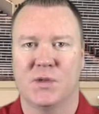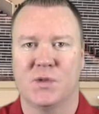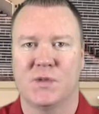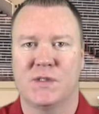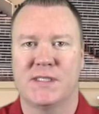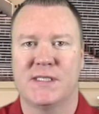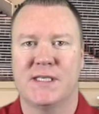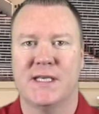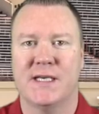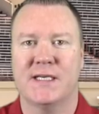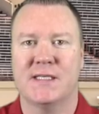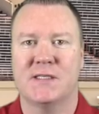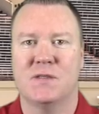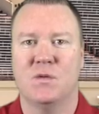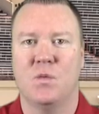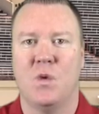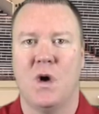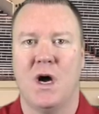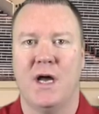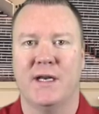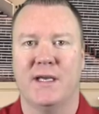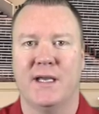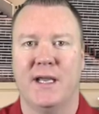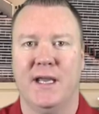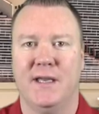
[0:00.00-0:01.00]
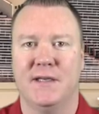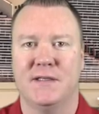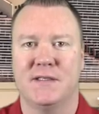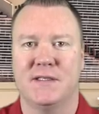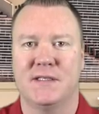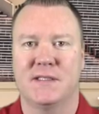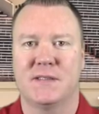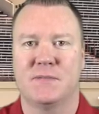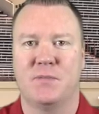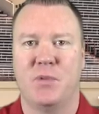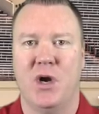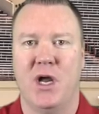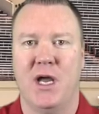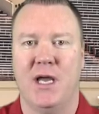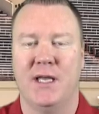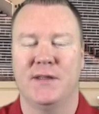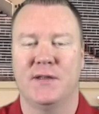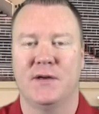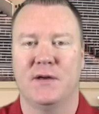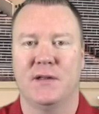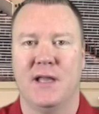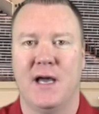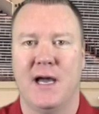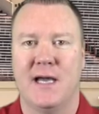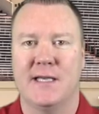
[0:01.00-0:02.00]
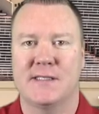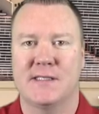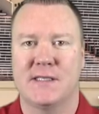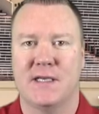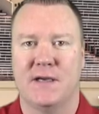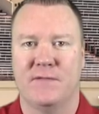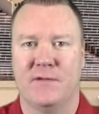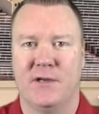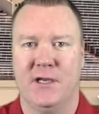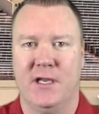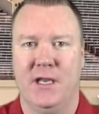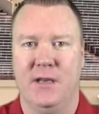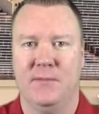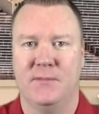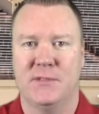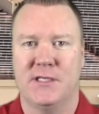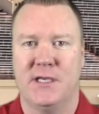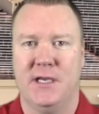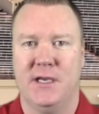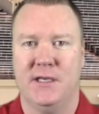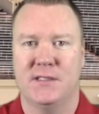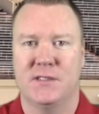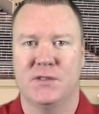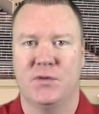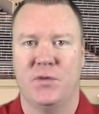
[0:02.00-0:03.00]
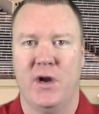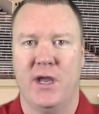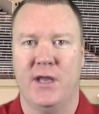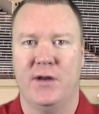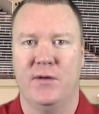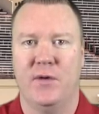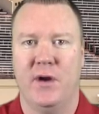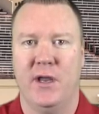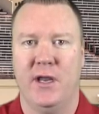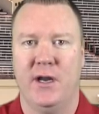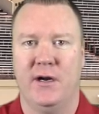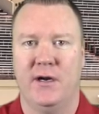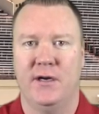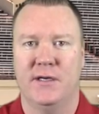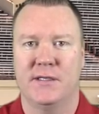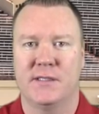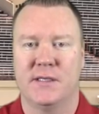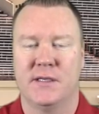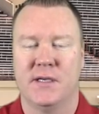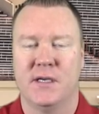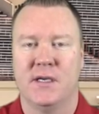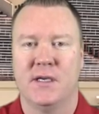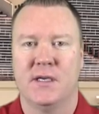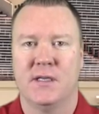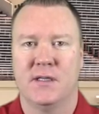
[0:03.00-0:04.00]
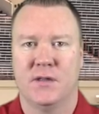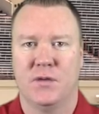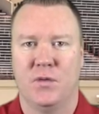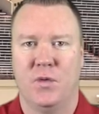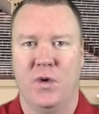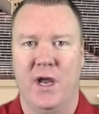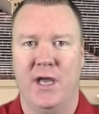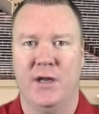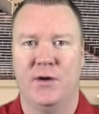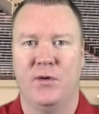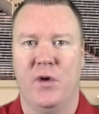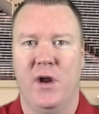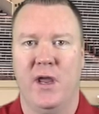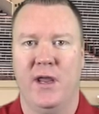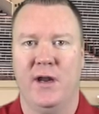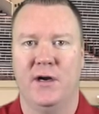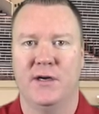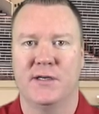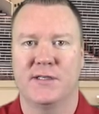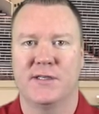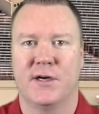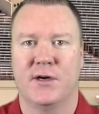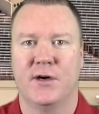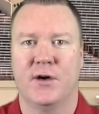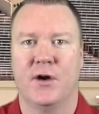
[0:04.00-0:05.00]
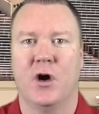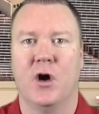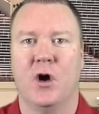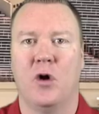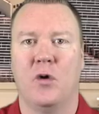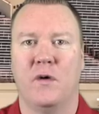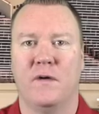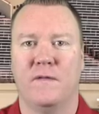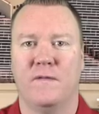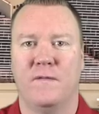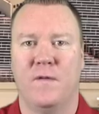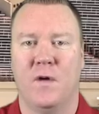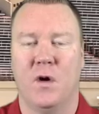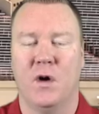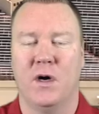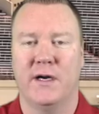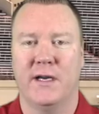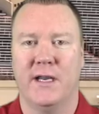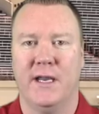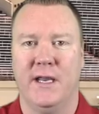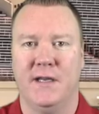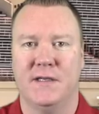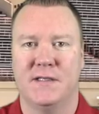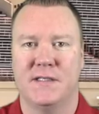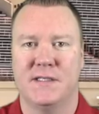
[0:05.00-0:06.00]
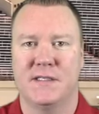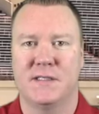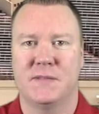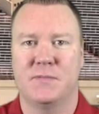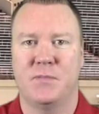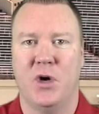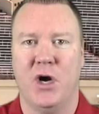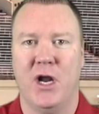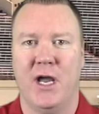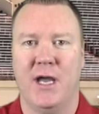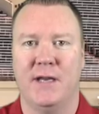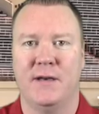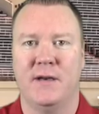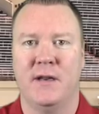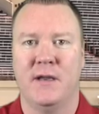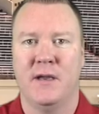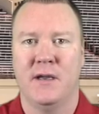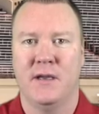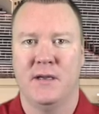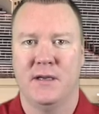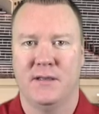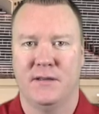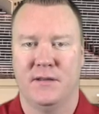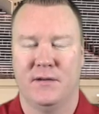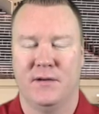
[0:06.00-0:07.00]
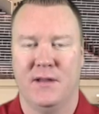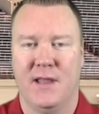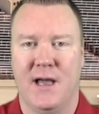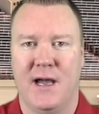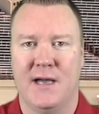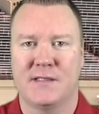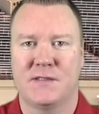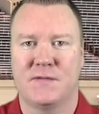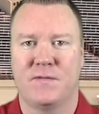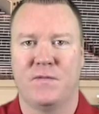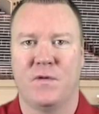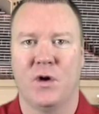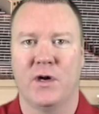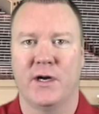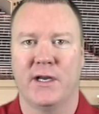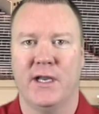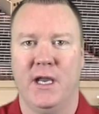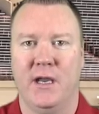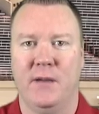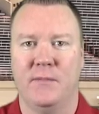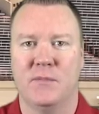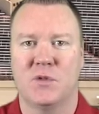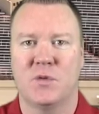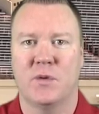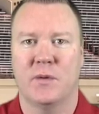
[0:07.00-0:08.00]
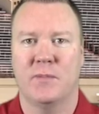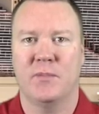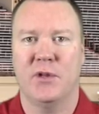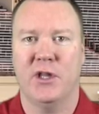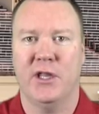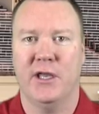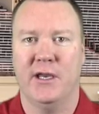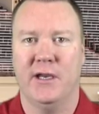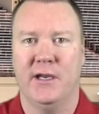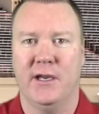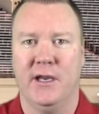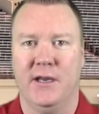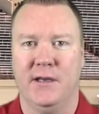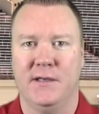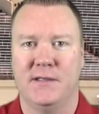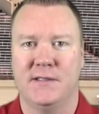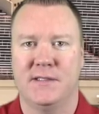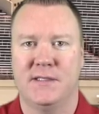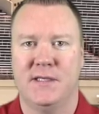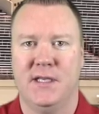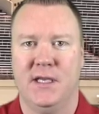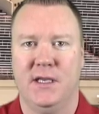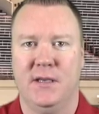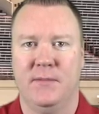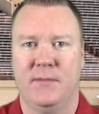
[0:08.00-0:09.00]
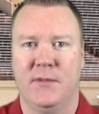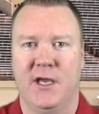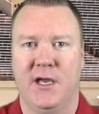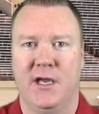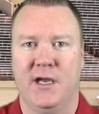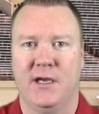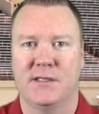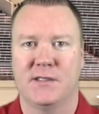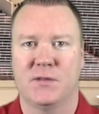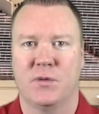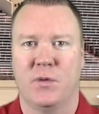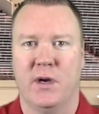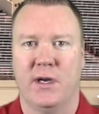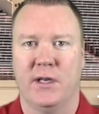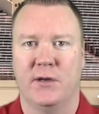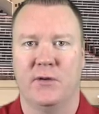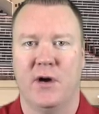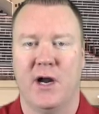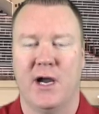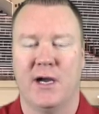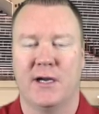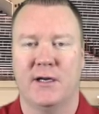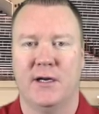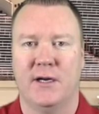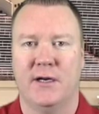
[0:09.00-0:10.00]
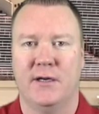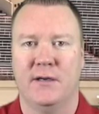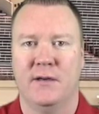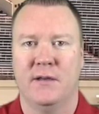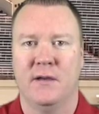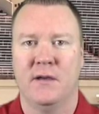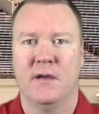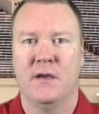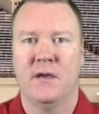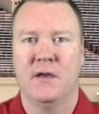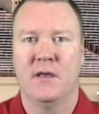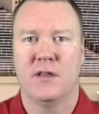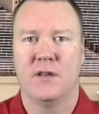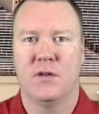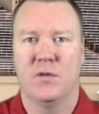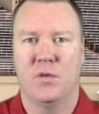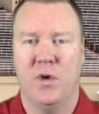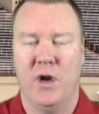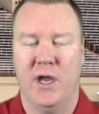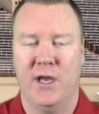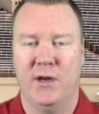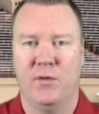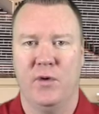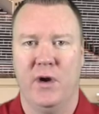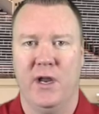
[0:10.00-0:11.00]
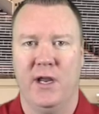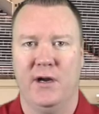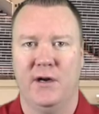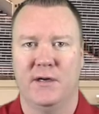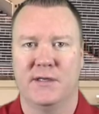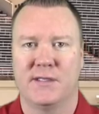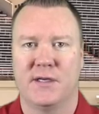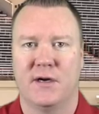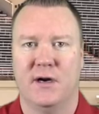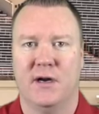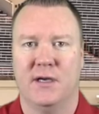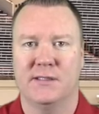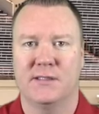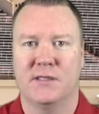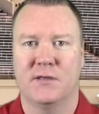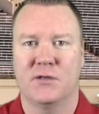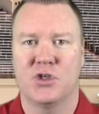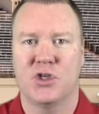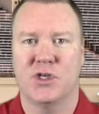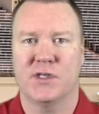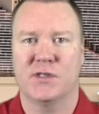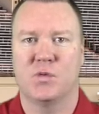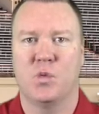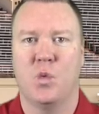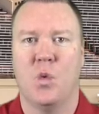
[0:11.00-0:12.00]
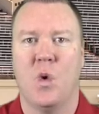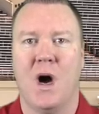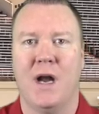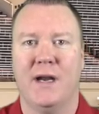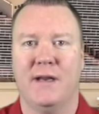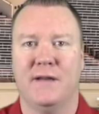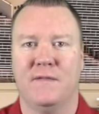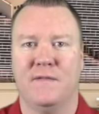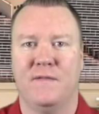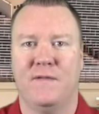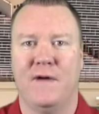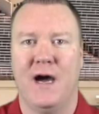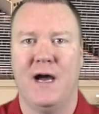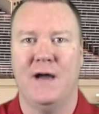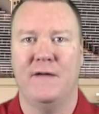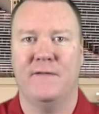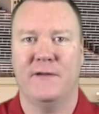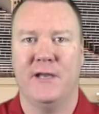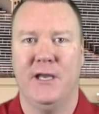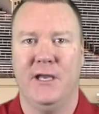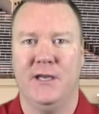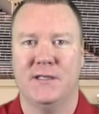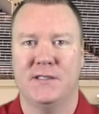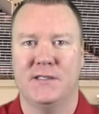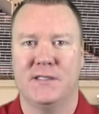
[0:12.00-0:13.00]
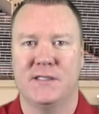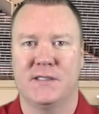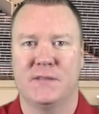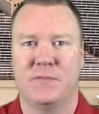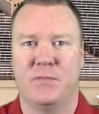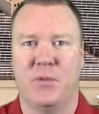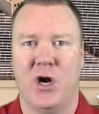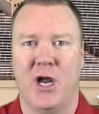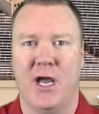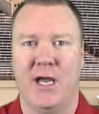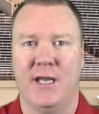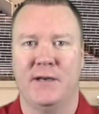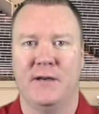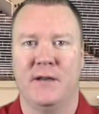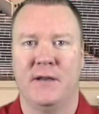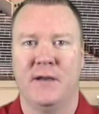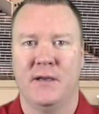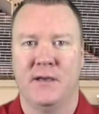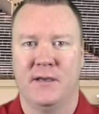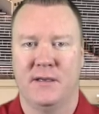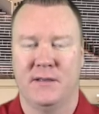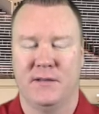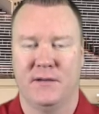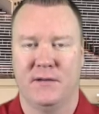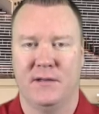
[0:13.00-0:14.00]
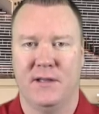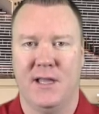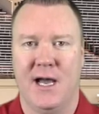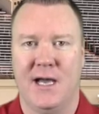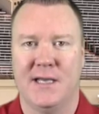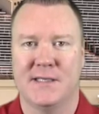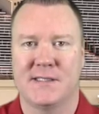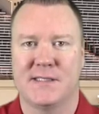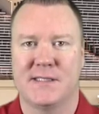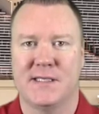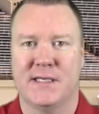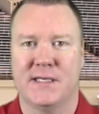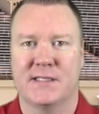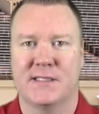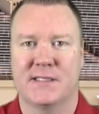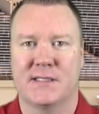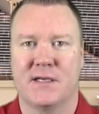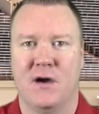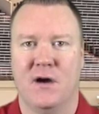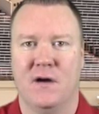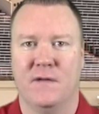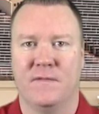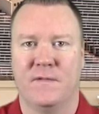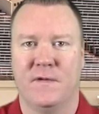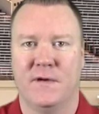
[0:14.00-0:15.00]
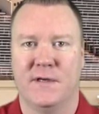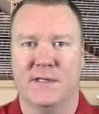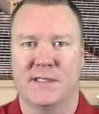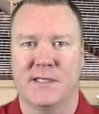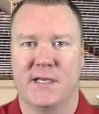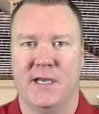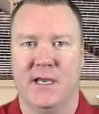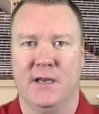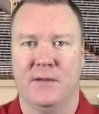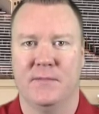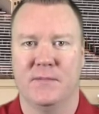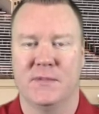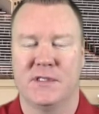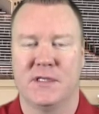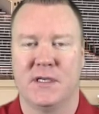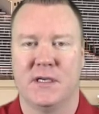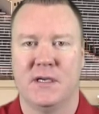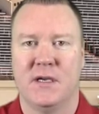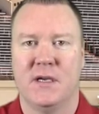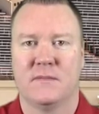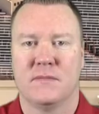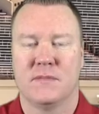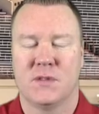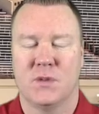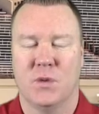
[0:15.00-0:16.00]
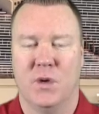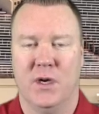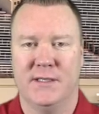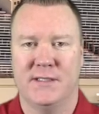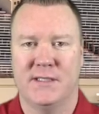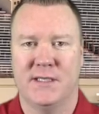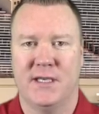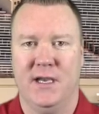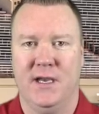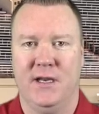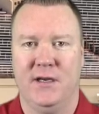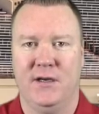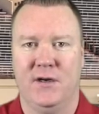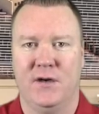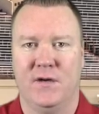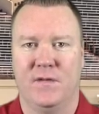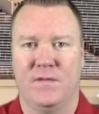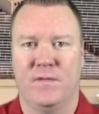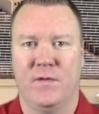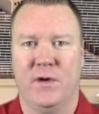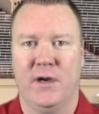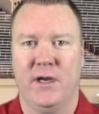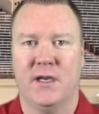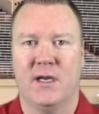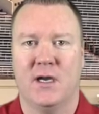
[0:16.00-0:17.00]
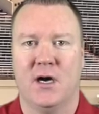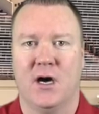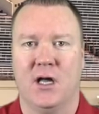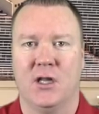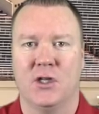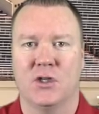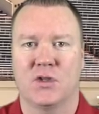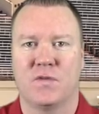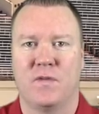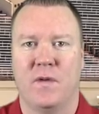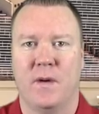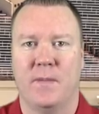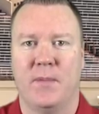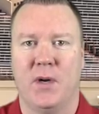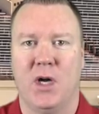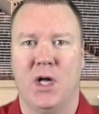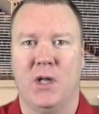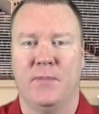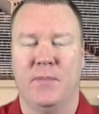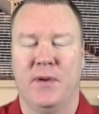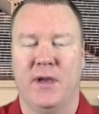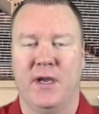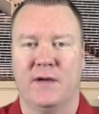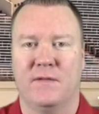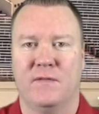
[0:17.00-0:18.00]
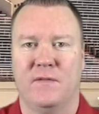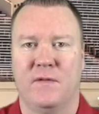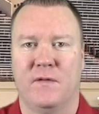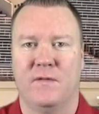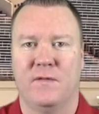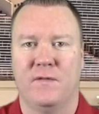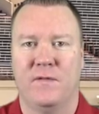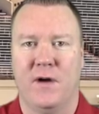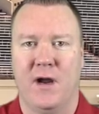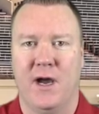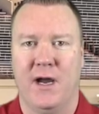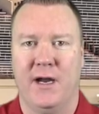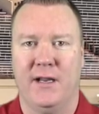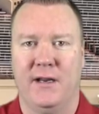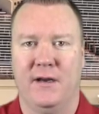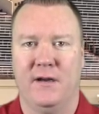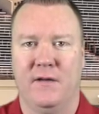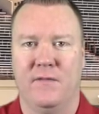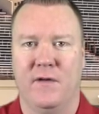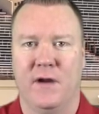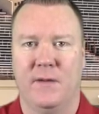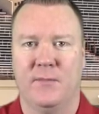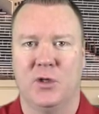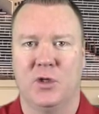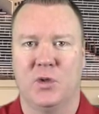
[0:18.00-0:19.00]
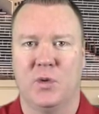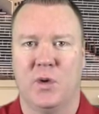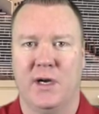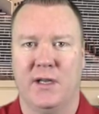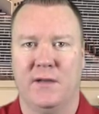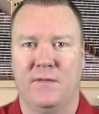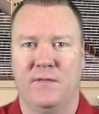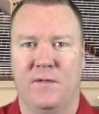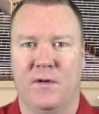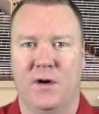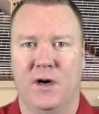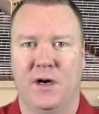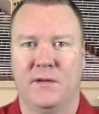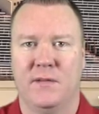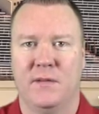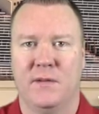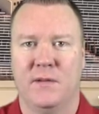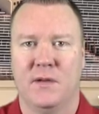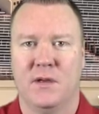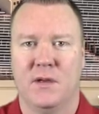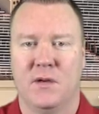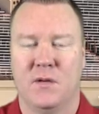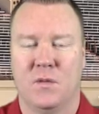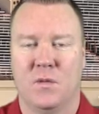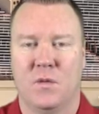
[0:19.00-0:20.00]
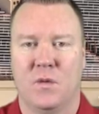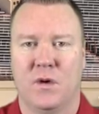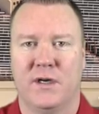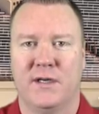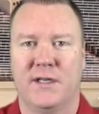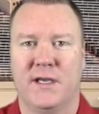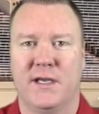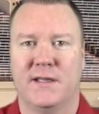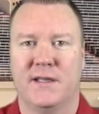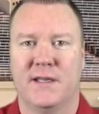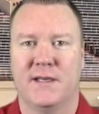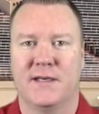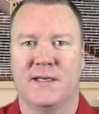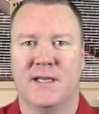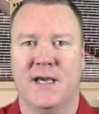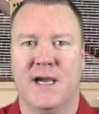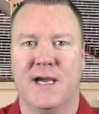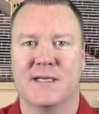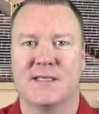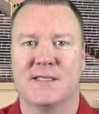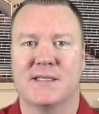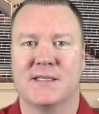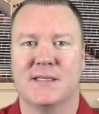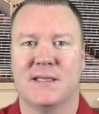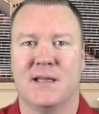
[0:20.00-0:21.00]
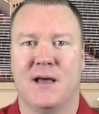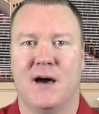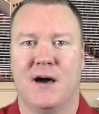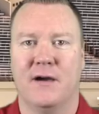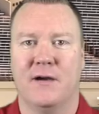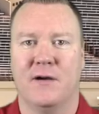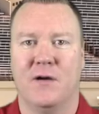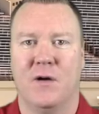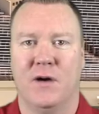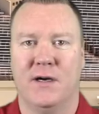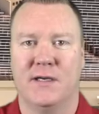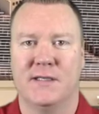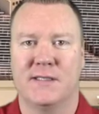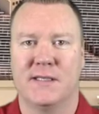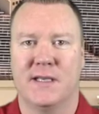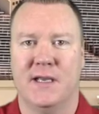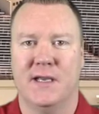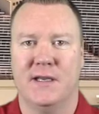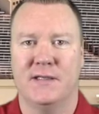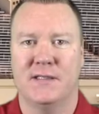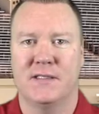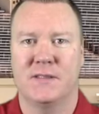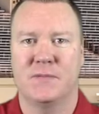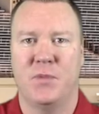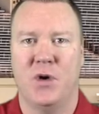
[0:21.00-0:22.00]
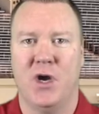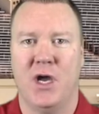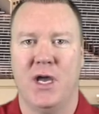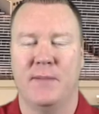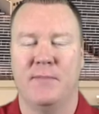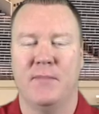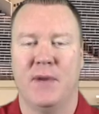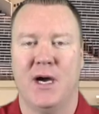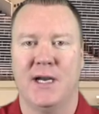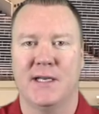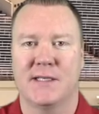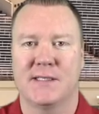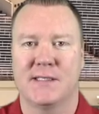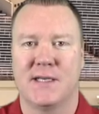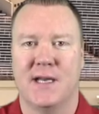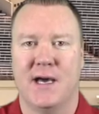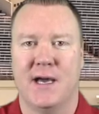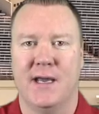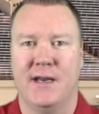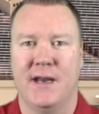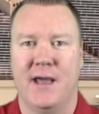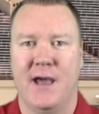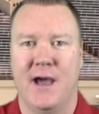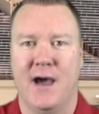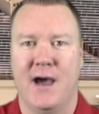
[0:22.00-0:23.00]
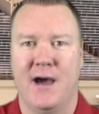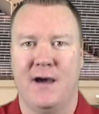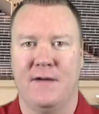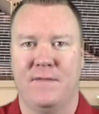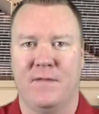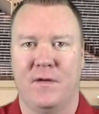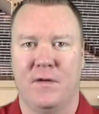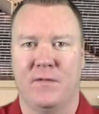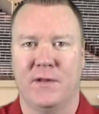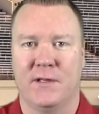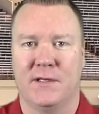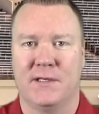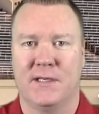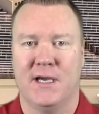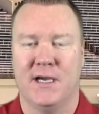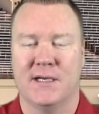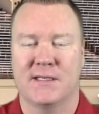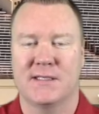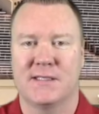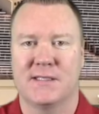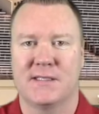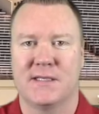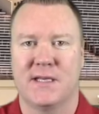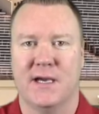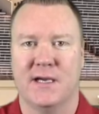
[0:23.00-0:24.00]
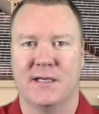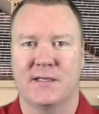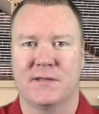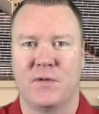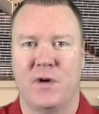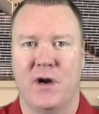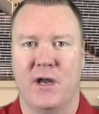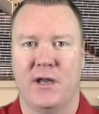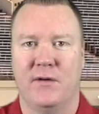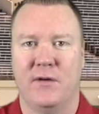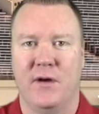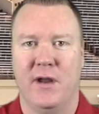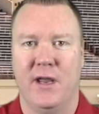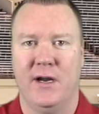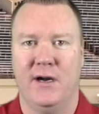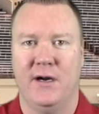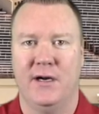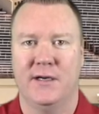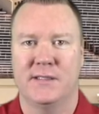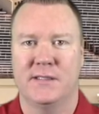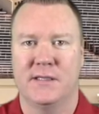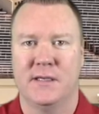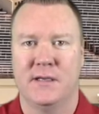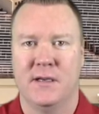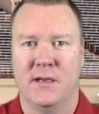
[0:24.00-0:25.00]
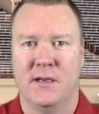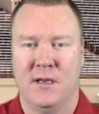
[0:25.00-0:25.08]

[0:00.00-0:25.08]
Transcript: 6 and 1 against the spread in their last 7 games against the Red Raiders. The Red Raiders are 0 and 4 against the spread in their last 4 games when playing against a team that has a winning record. The Red Raiders are also just 1 and 5 against the spread in their last 6 conference games. So once again, your free college football pick for Friday, November 24th. We're taking the Texas Longhorns against spread minus 9.5 over the Texas Tech Red Raiders.